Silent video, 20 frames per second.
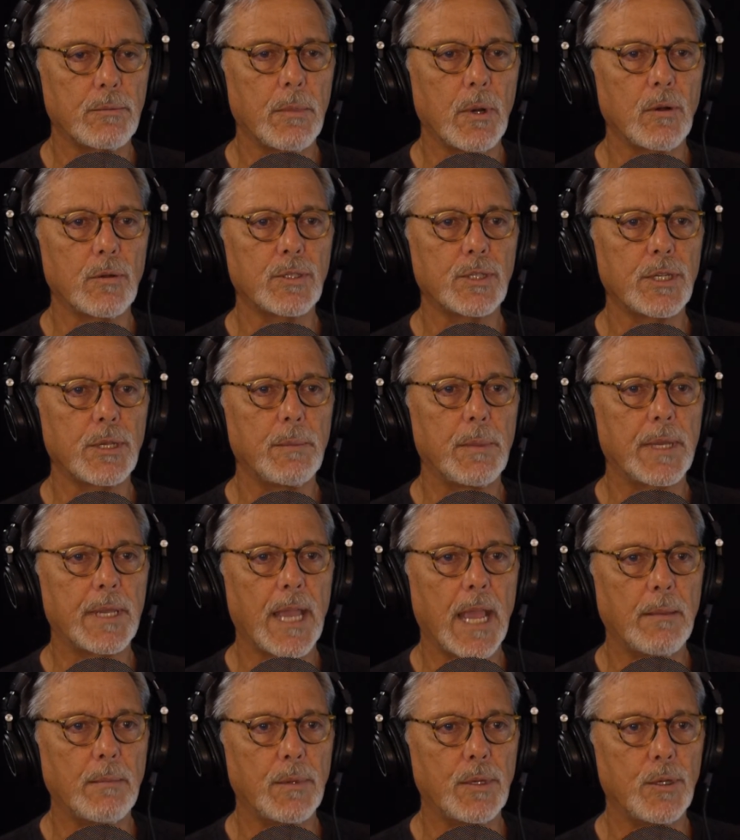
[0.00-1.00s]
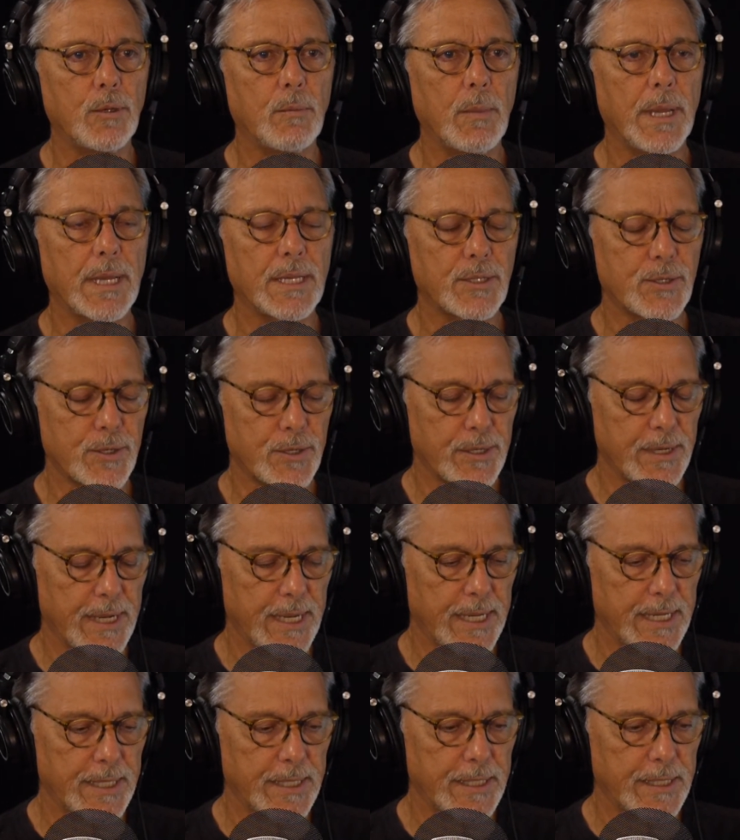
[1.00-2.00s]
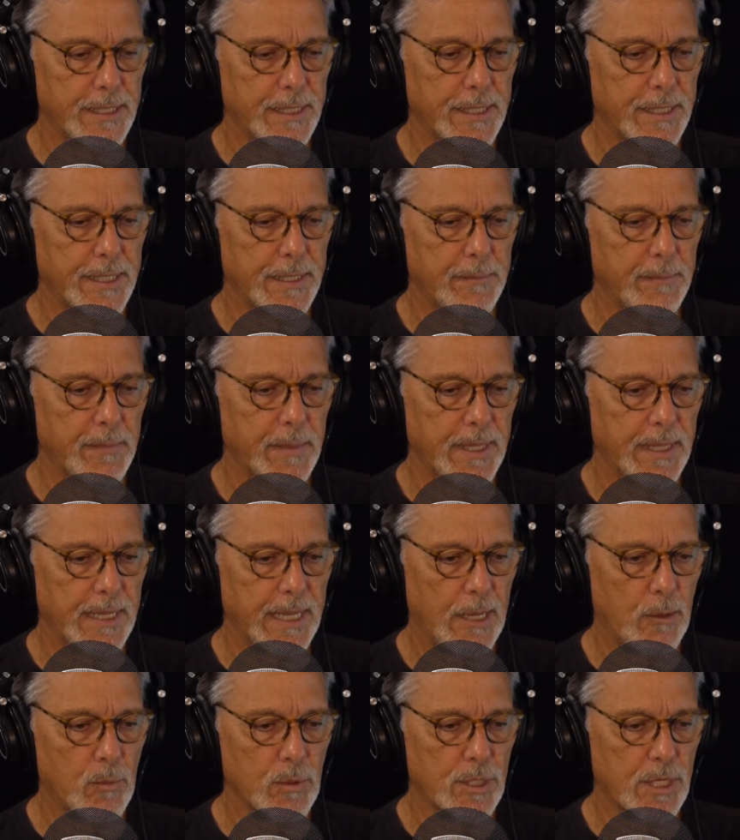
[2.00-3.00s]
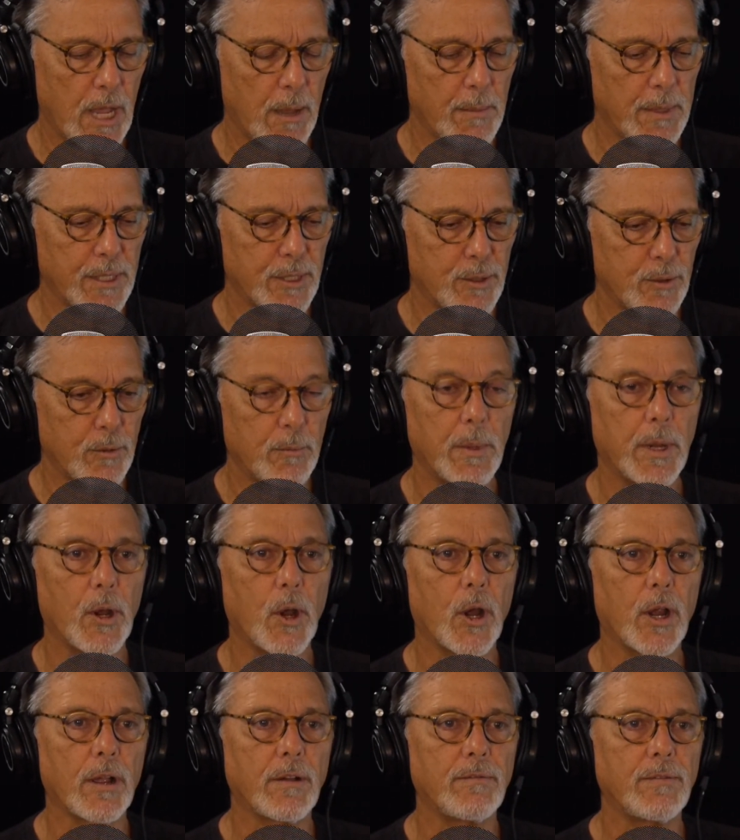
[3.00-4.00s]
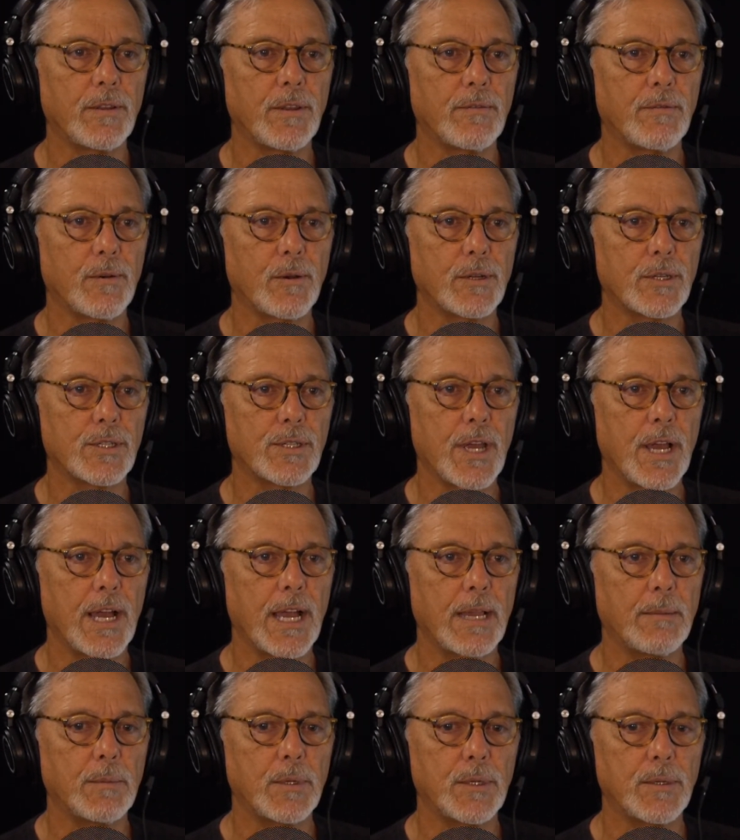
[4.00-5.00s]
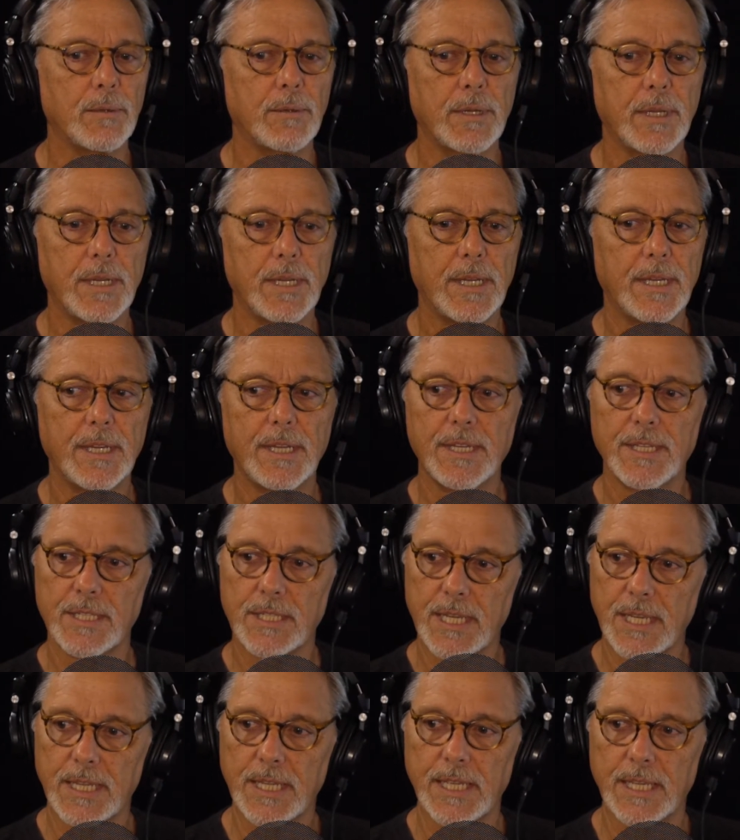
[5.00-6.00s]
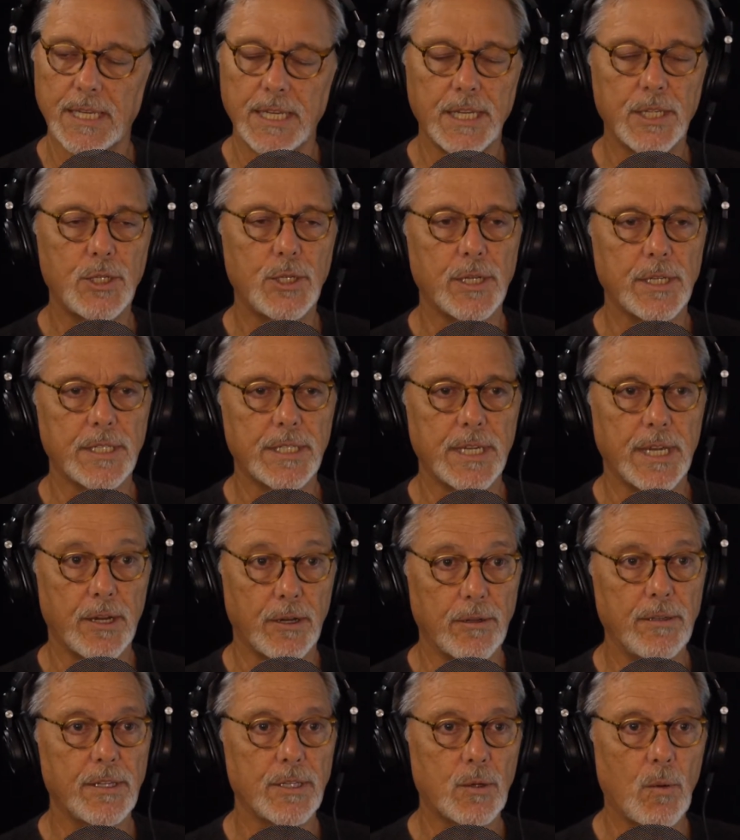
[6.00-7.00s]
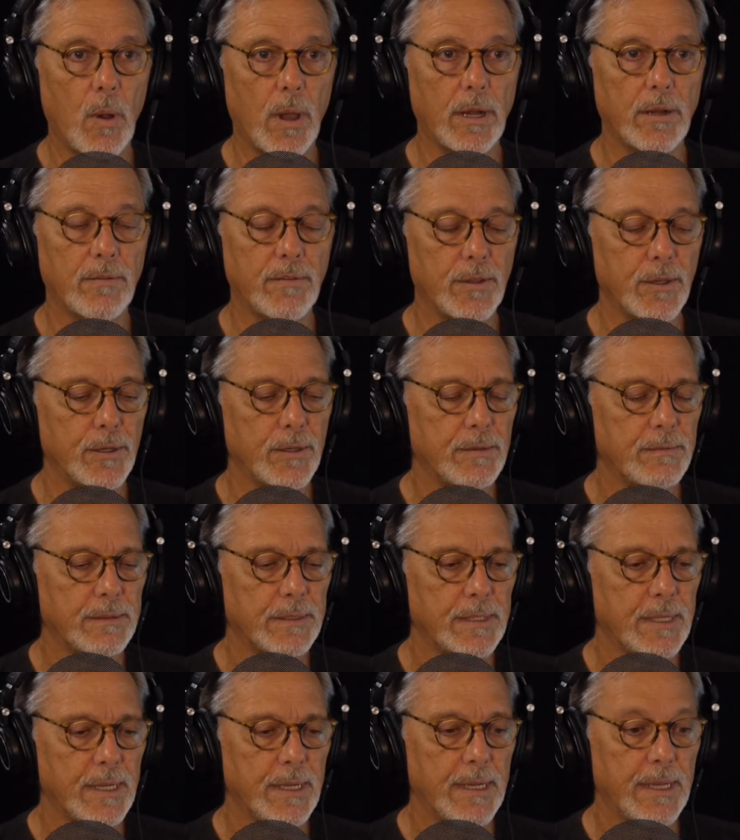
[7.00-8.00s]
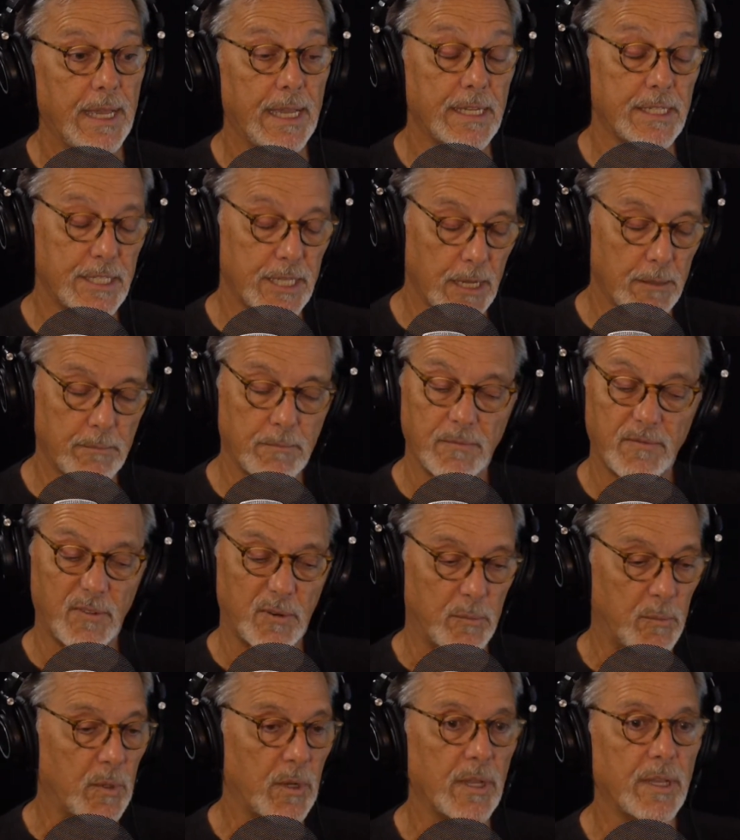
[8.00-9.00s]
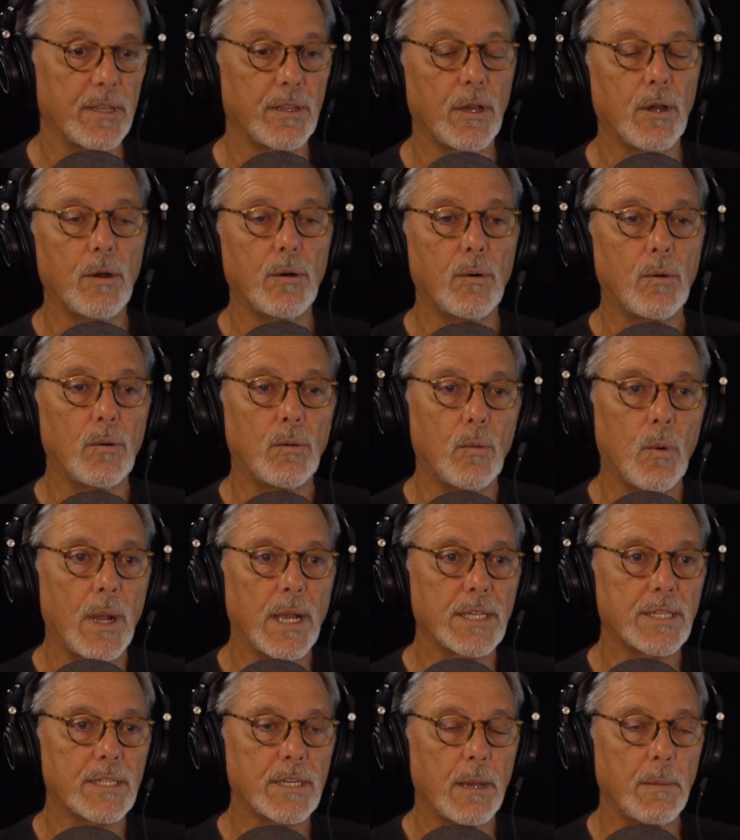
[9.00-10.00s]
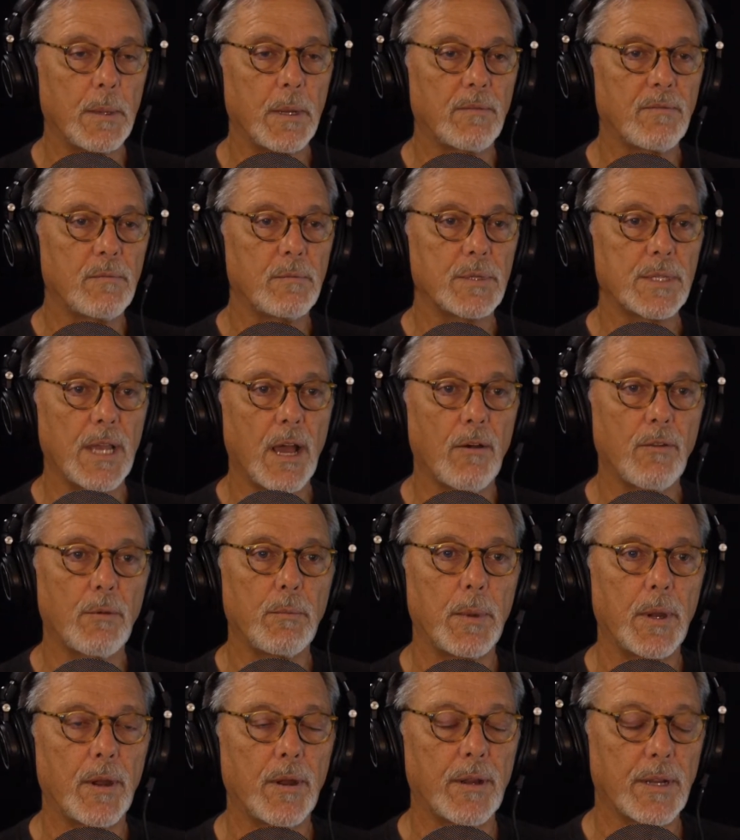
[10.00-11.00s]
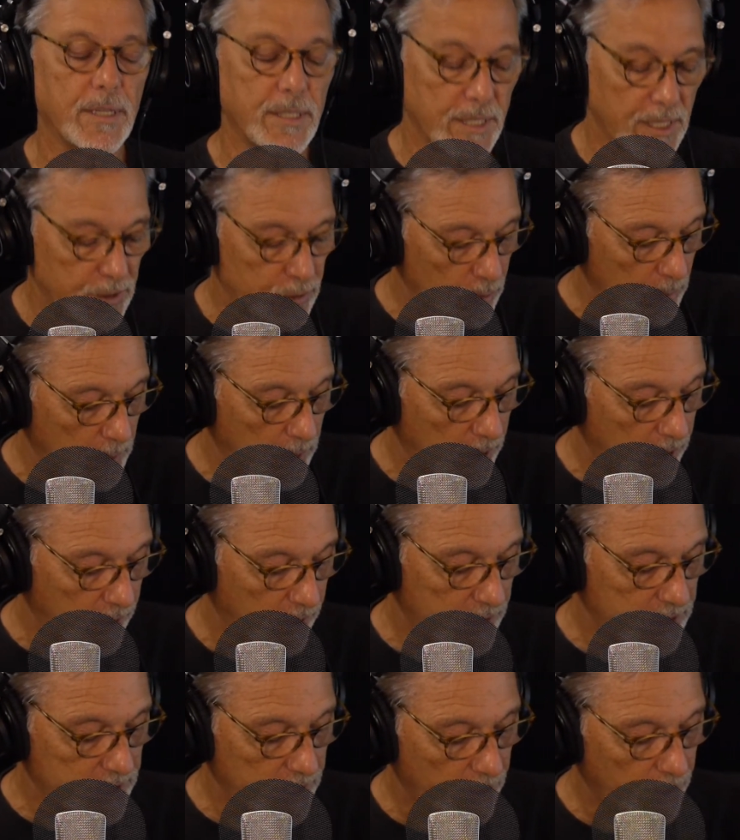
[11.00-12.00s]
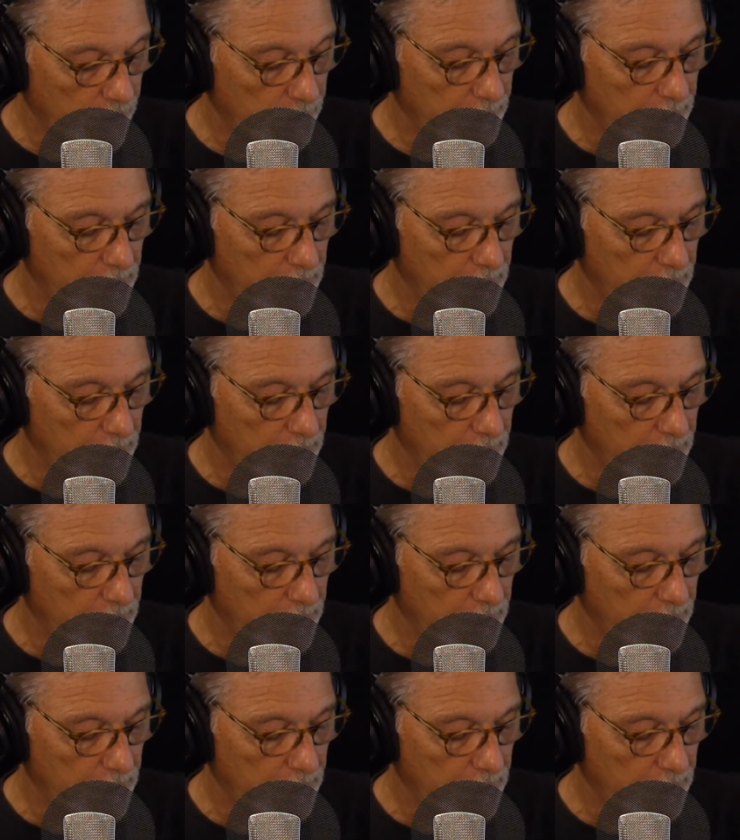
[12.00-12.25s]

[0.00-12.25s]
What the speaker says: Bonji became the new master. And he was coming to America for the first time to see the initiates here, and there's quite a few, and some from really the whole West, coming up from South America and Central America, etc.